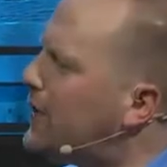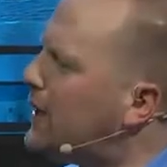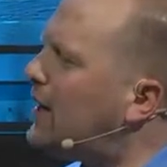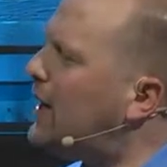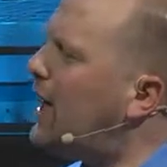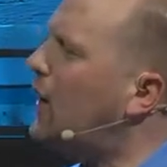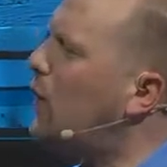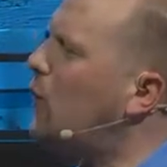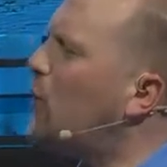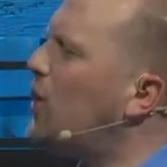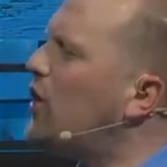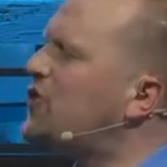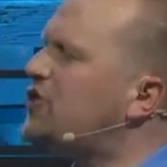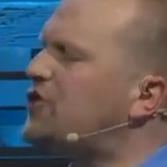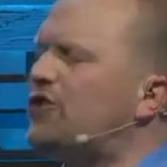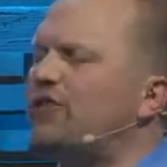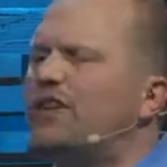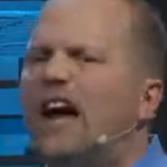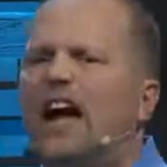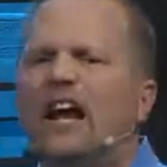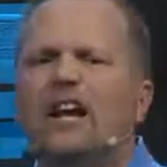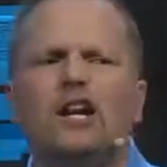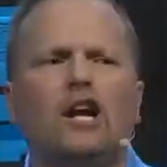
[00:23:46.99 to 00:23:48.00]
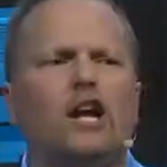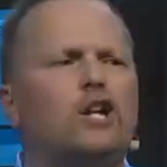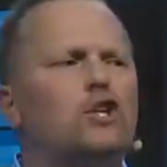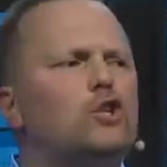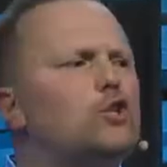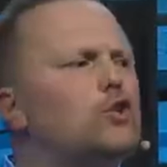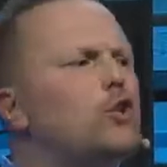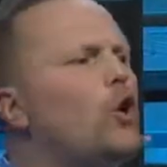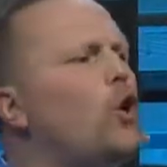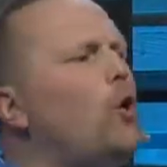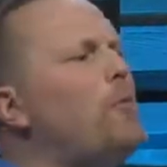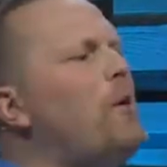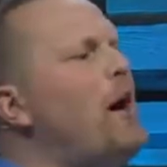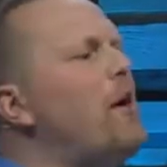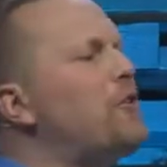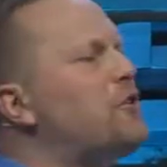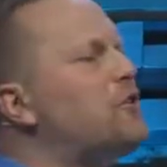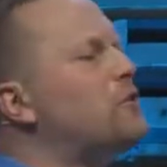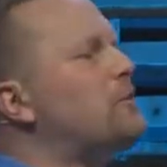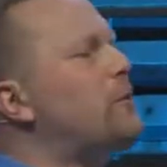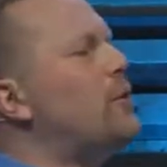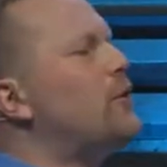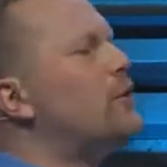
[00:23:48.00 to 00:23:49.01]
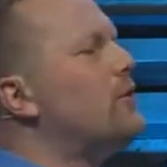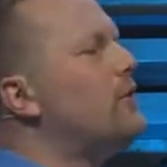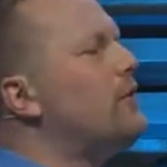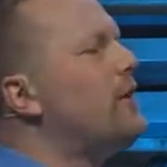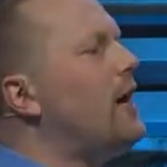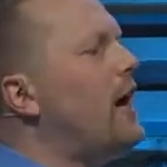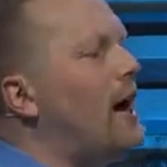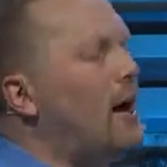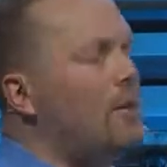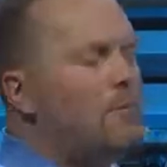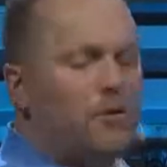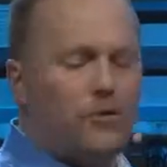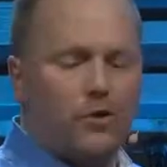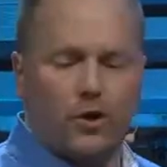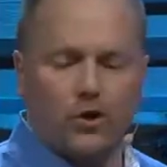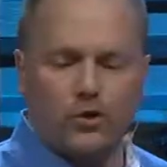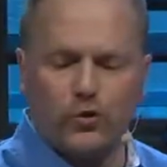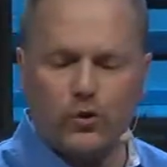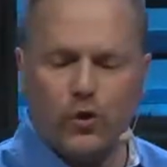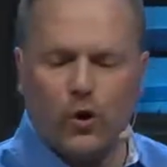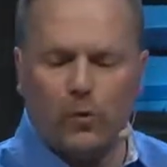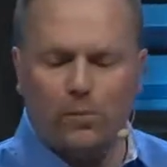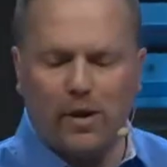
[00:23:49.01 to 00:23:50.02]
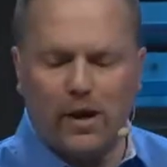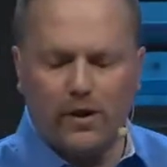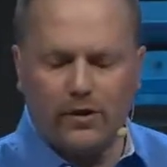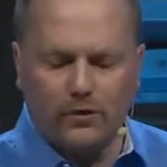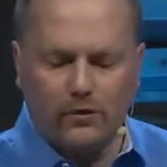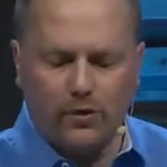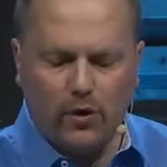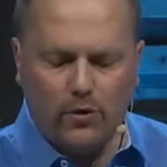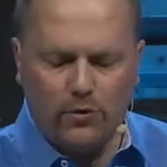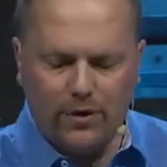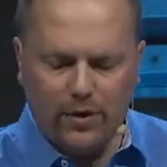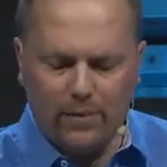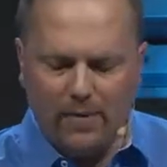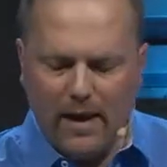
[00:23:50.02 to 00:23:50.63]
In other words, they're not controlled by the Spirit of God, but they're controlled by their own thing.